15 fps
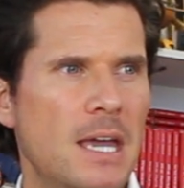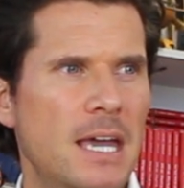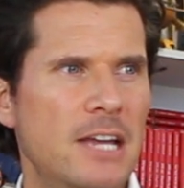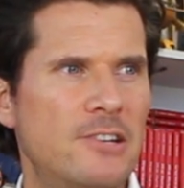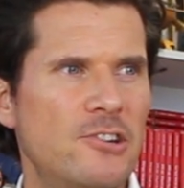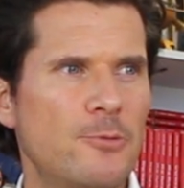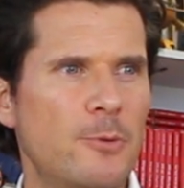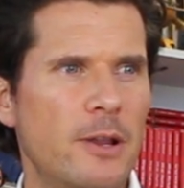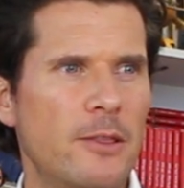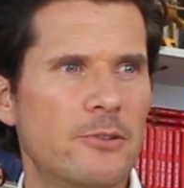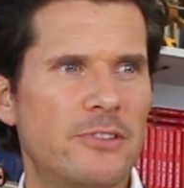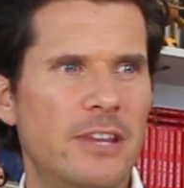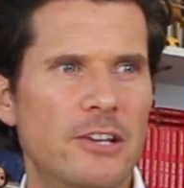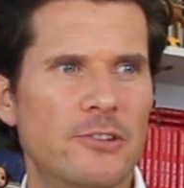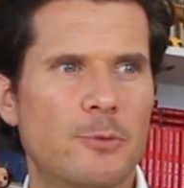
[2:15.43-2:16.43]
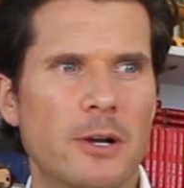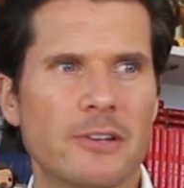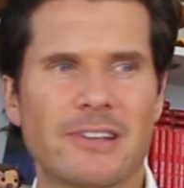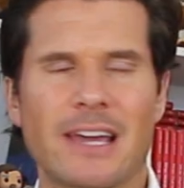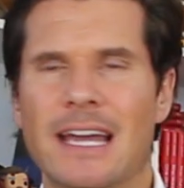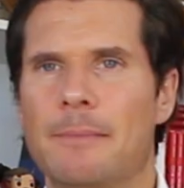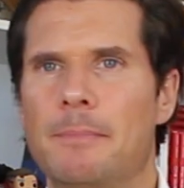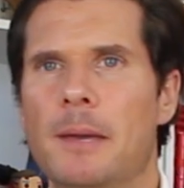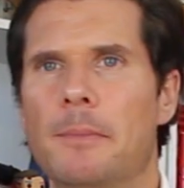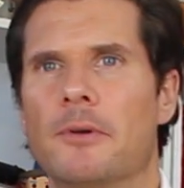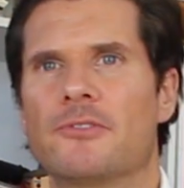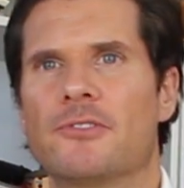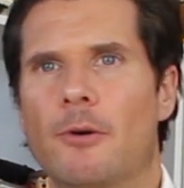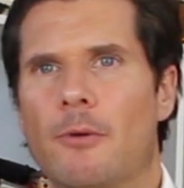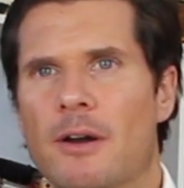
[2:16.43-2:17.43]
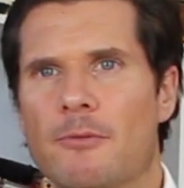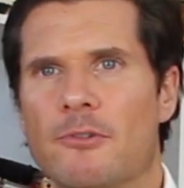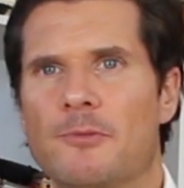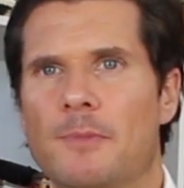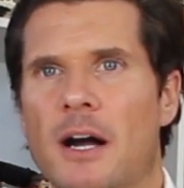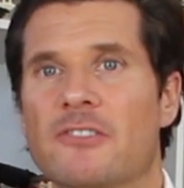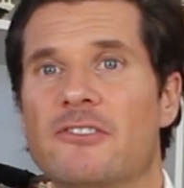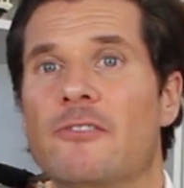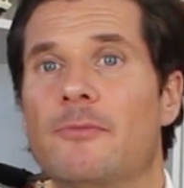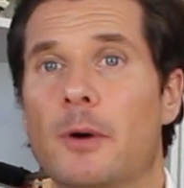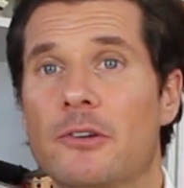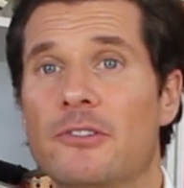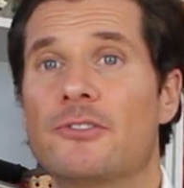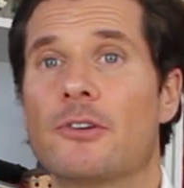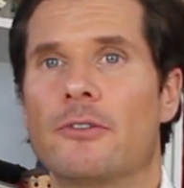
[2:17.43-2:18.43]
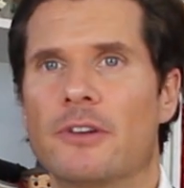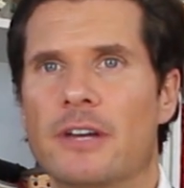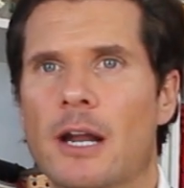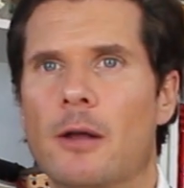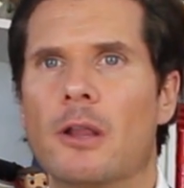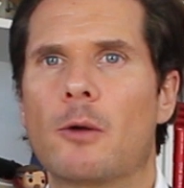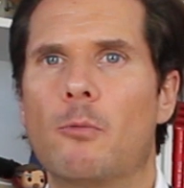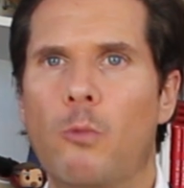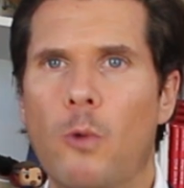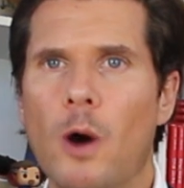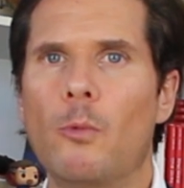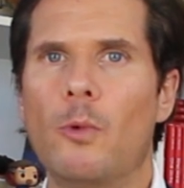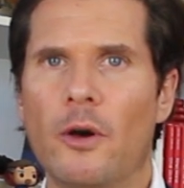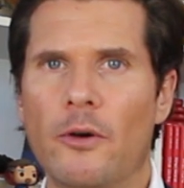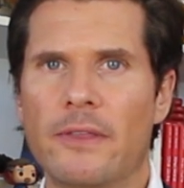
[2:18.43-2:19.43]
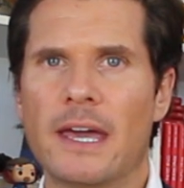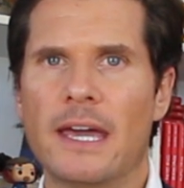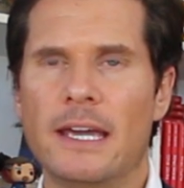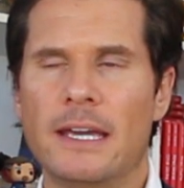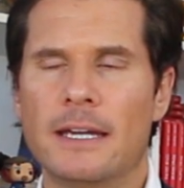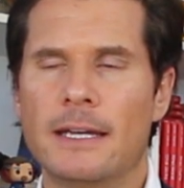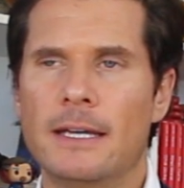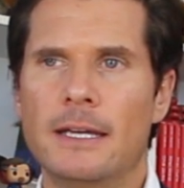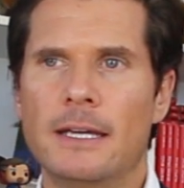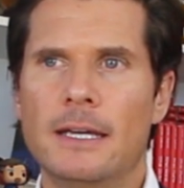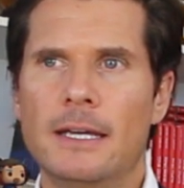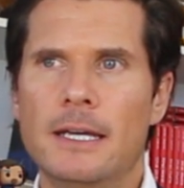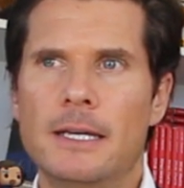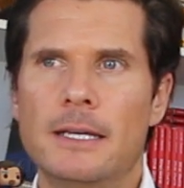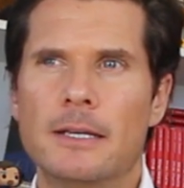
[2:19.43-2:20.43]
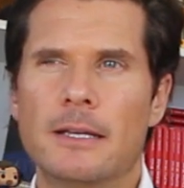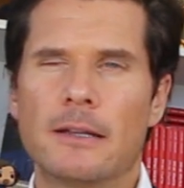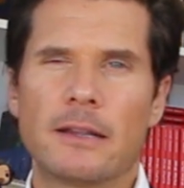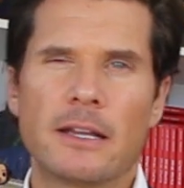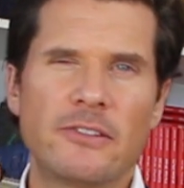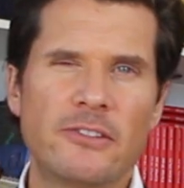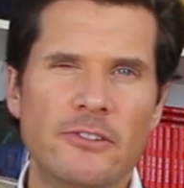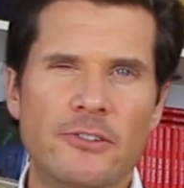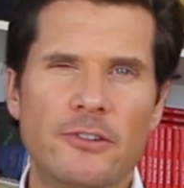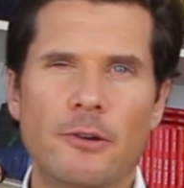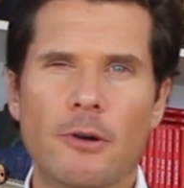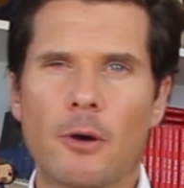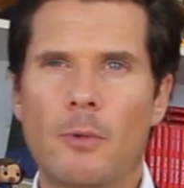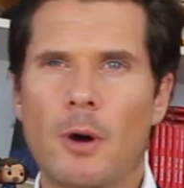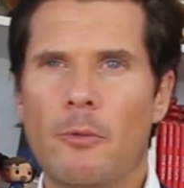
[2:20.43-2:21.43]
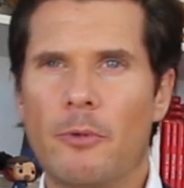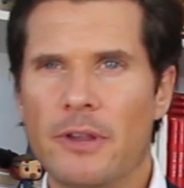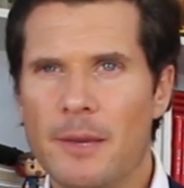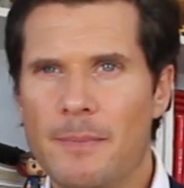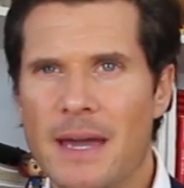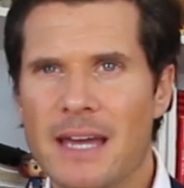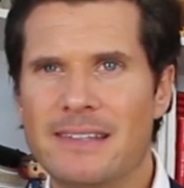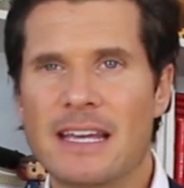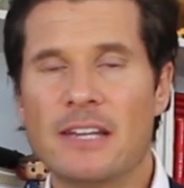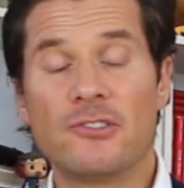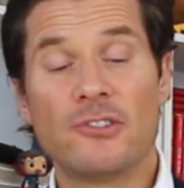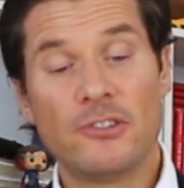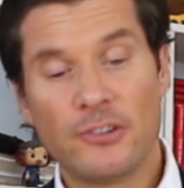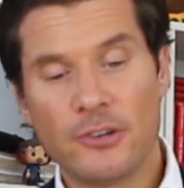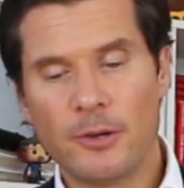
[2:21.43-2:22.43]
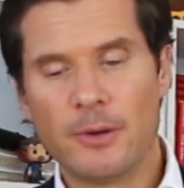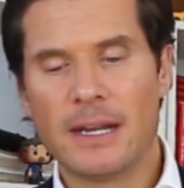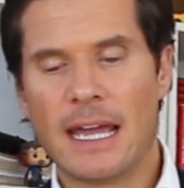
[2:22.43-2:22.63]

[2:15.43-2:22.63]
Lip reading: it's just one of those things where it's like people are so unresponsive, but you start looking at, like, what will they listen to or what will they pay attention to?